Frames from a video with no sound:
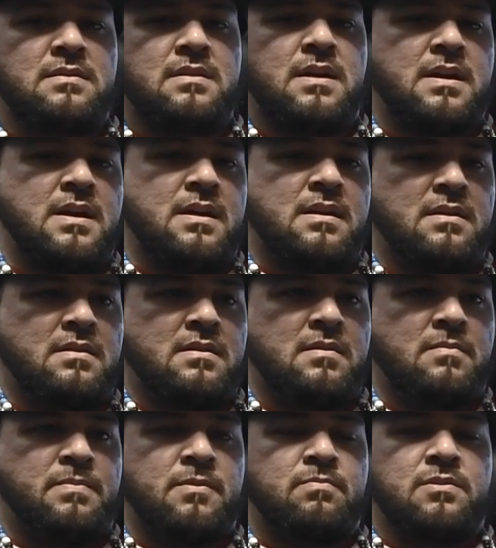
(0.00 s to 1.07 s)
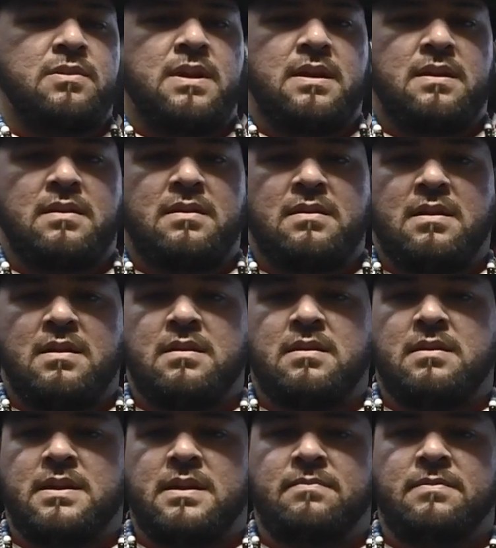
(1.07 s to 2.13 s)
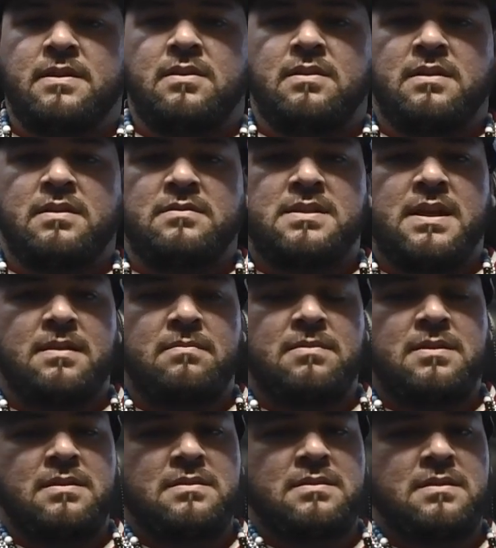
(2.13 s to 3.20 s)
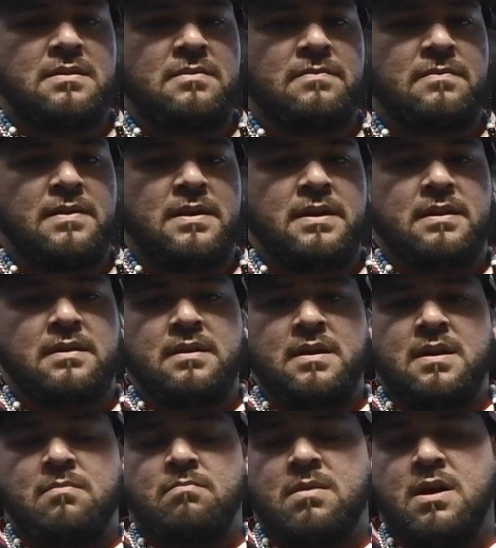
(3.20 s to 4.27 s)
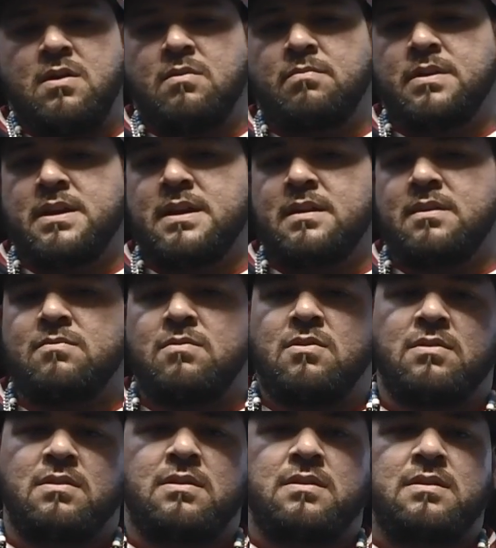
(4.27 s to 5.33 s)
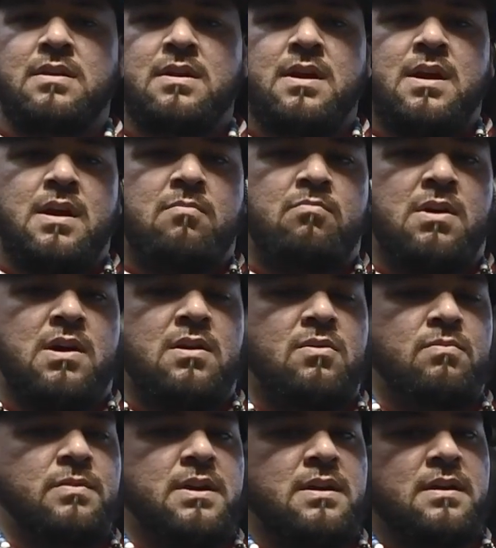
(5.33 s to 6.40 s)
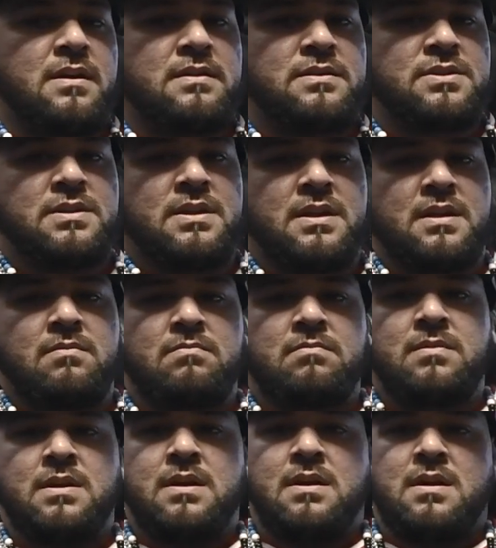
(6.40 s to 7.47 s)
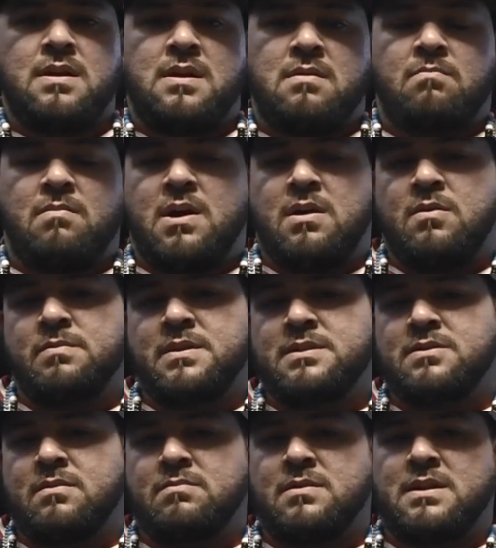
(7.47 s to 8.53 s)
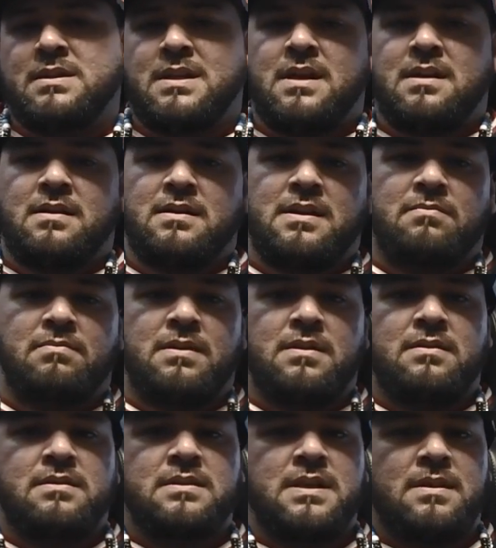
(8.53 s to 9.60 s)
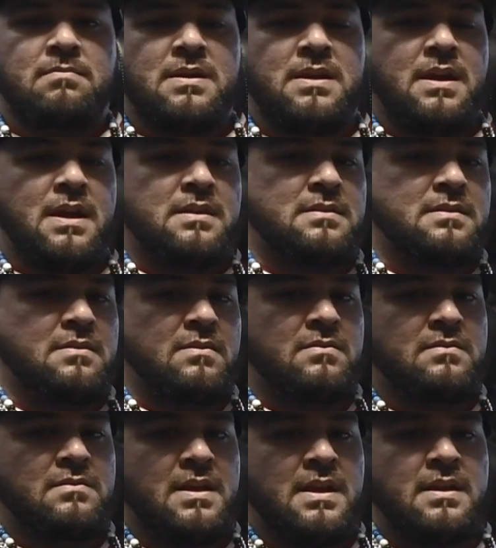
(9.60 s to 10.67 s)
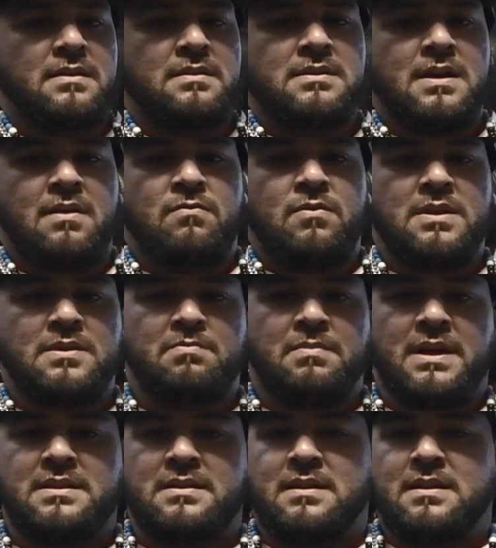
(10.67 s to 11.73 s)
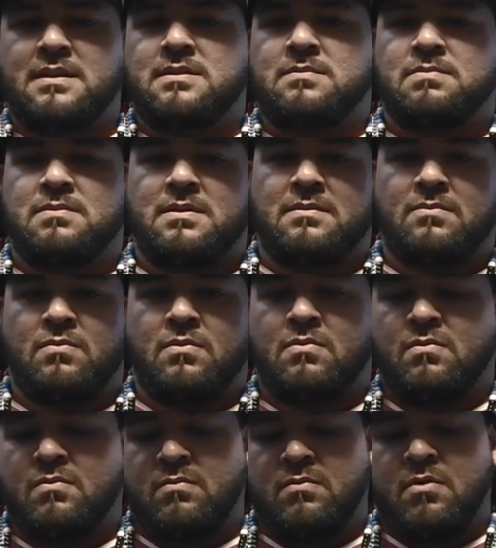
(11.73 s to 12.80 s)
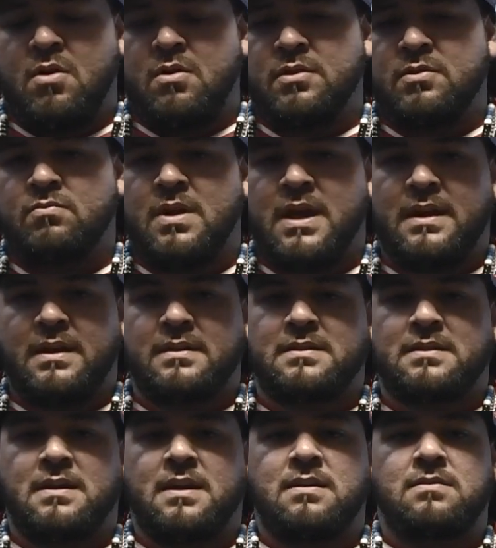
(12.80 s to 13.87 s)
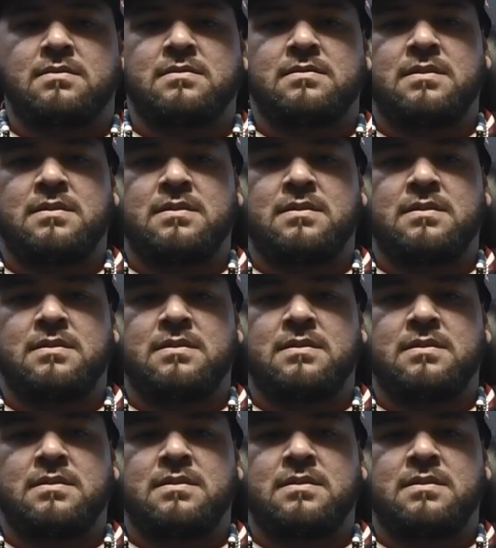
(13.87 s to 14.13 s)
I got people that are on DVR Entertainment and stuff, like my homie King Quota, my homie Gutta Jim, my homie some that's not on DVR Entertainment. He has his own thing, Southwest Mexicans, but we're all united together.